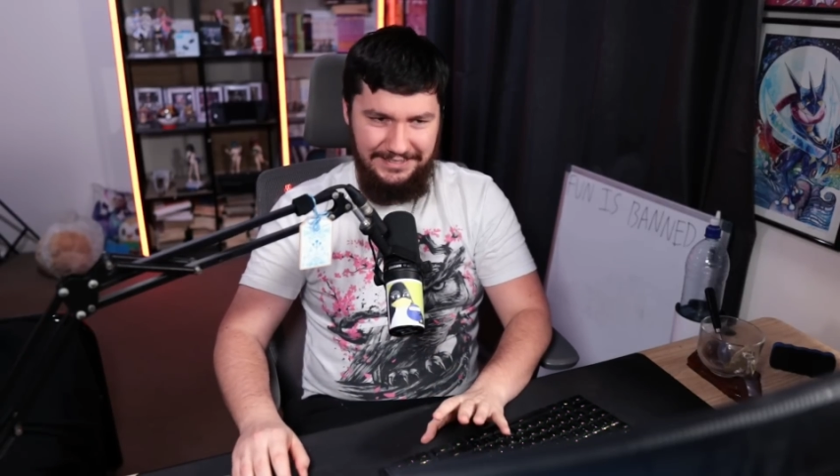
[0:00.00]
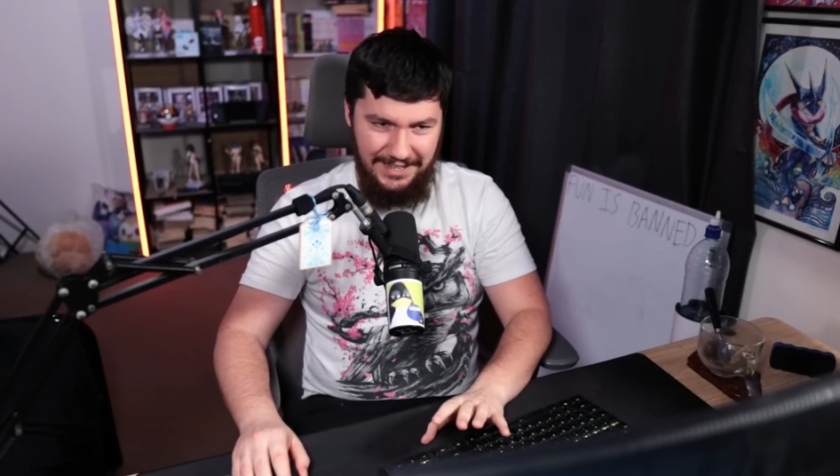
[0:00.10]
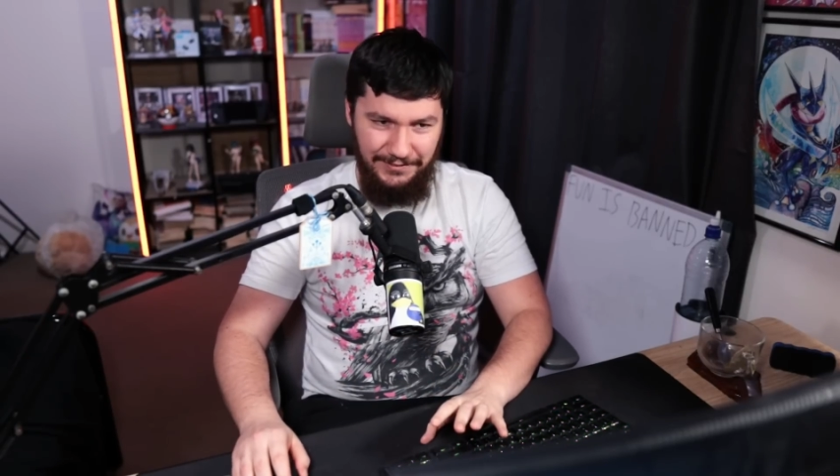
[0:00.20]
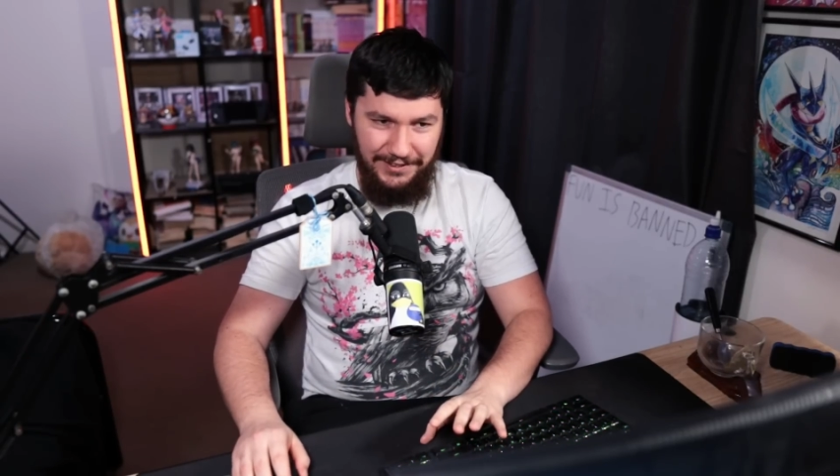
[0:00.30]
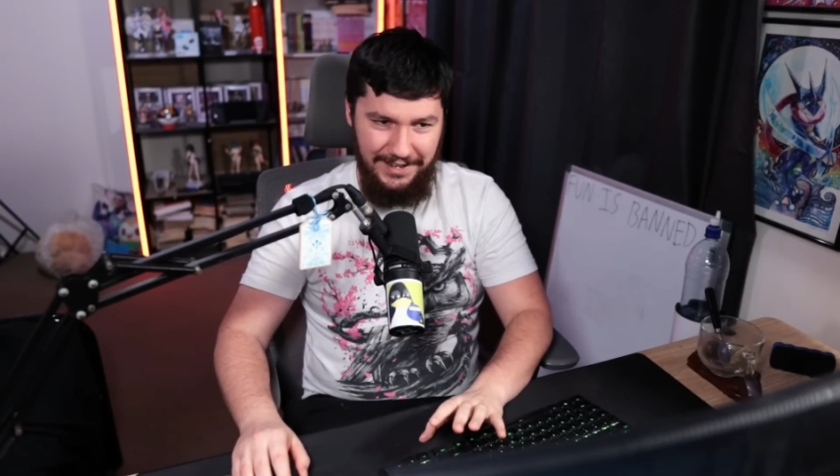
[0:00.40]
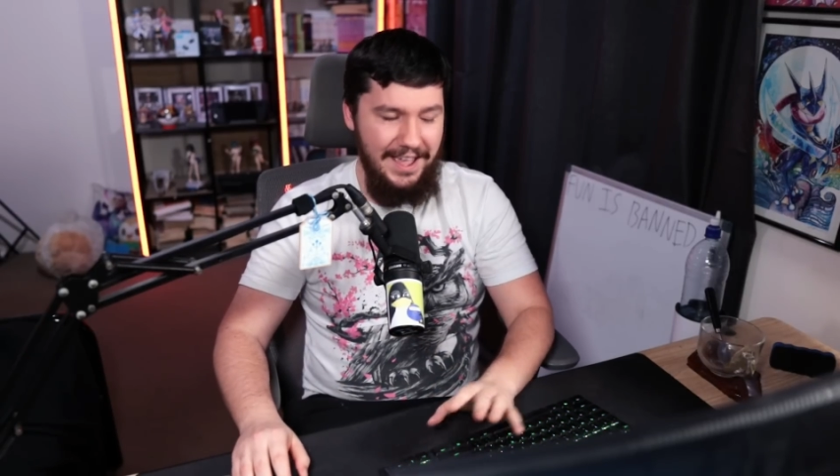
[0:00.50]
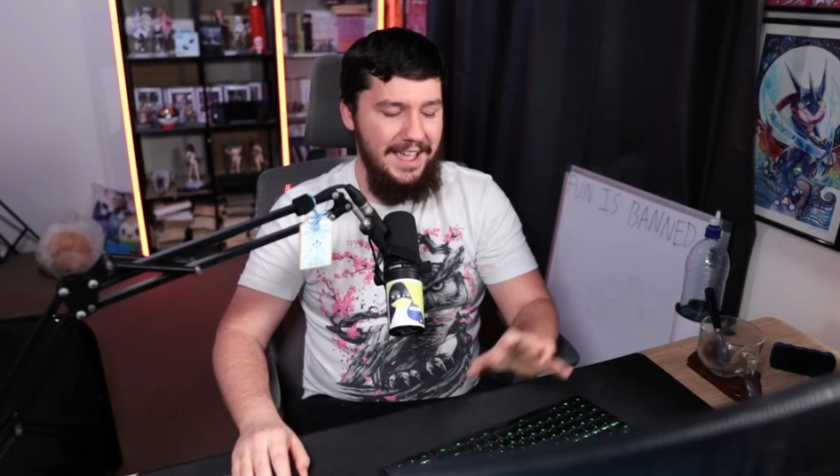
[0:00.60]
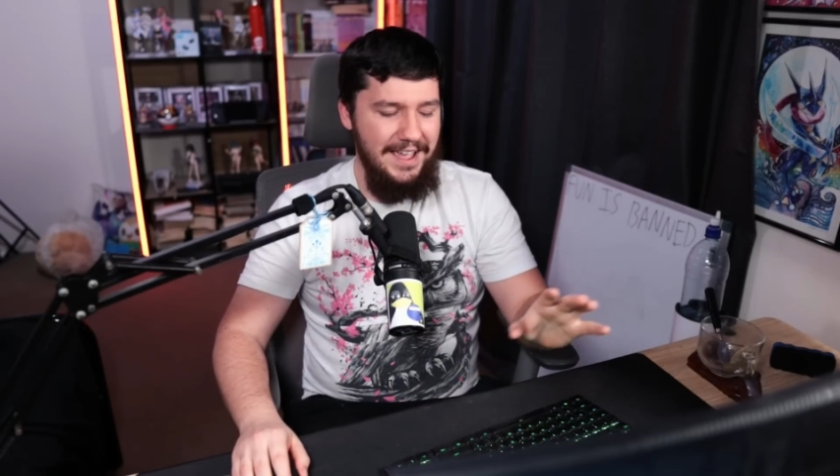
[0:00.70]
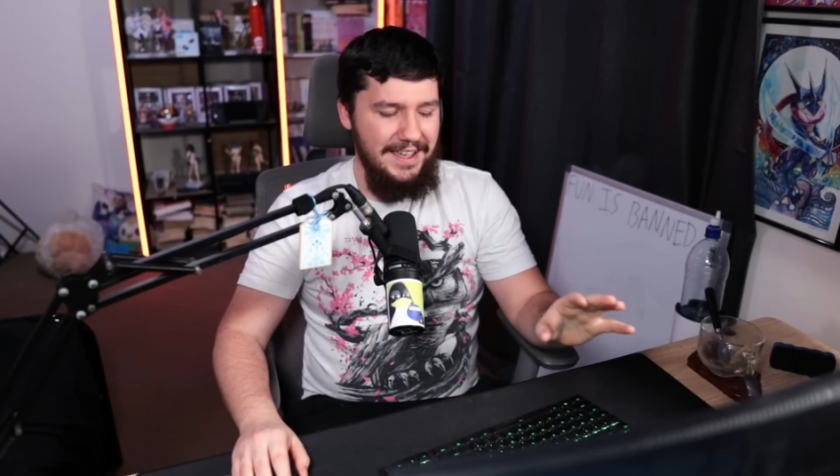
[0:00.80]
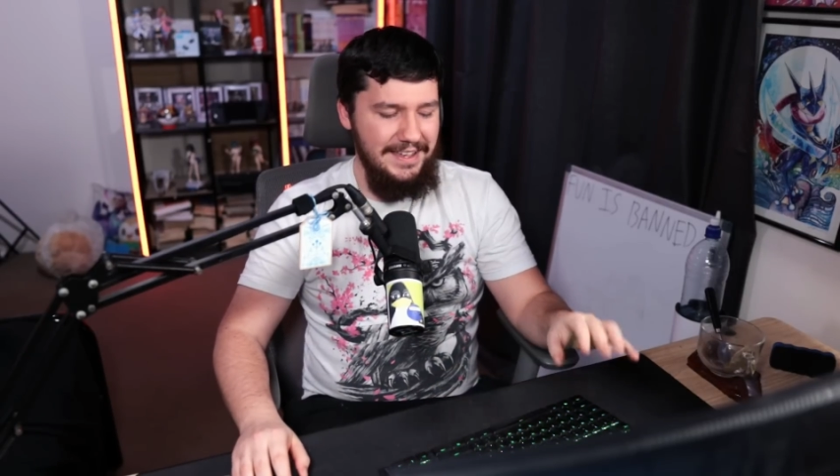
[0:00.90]
seven,
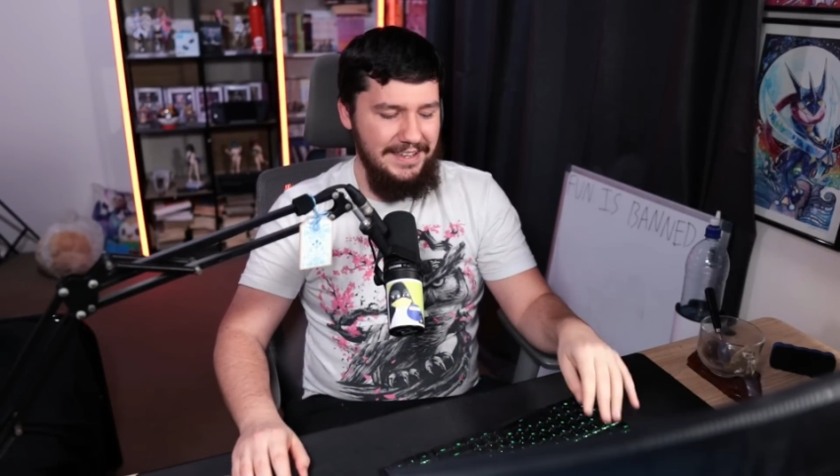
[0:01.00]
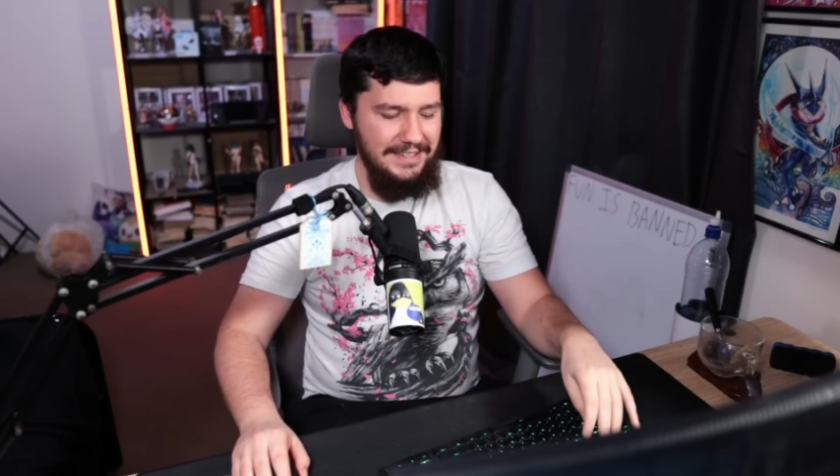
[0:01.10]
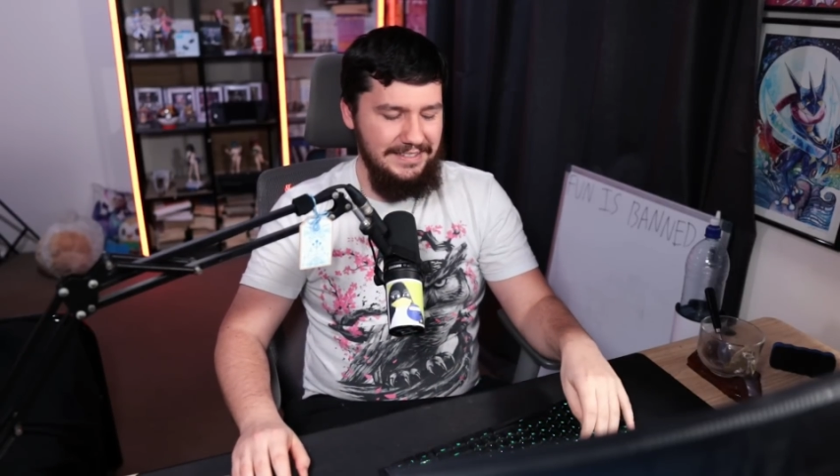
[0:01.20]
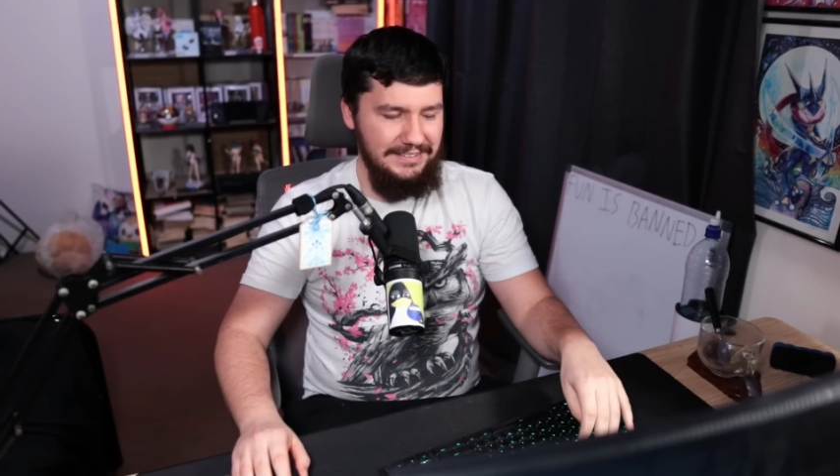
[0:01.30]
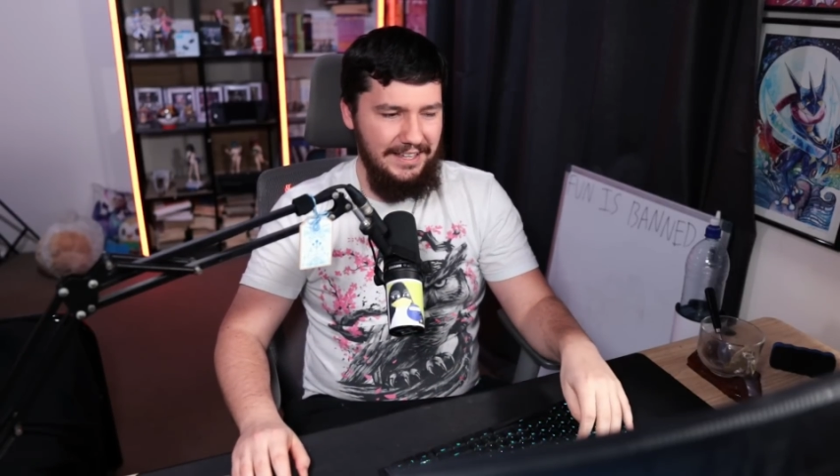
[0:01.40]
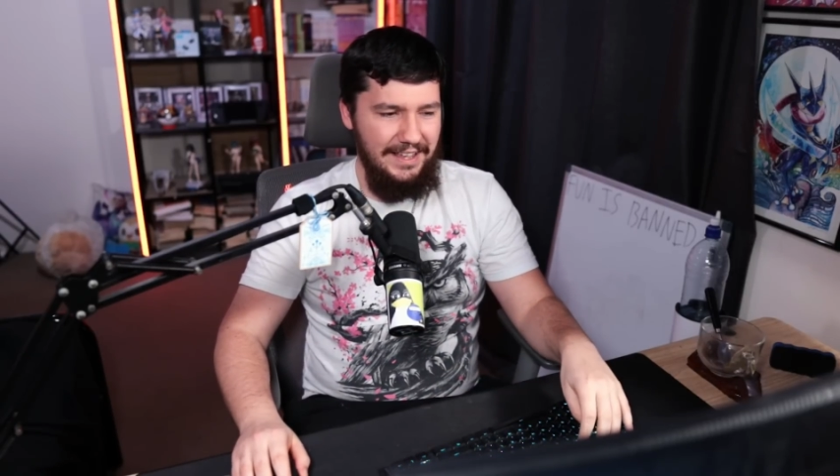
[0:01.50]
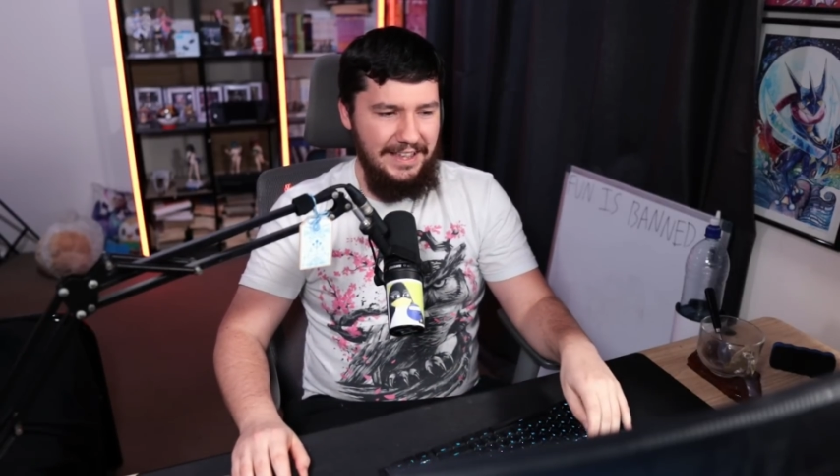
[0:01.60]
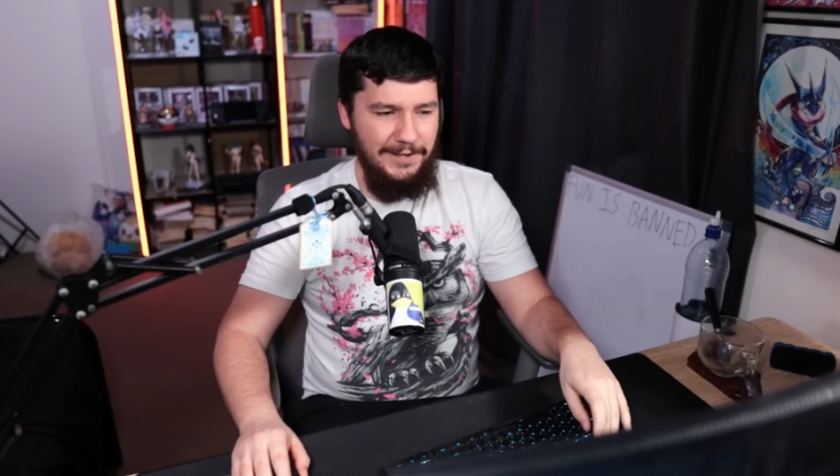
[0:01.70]
is he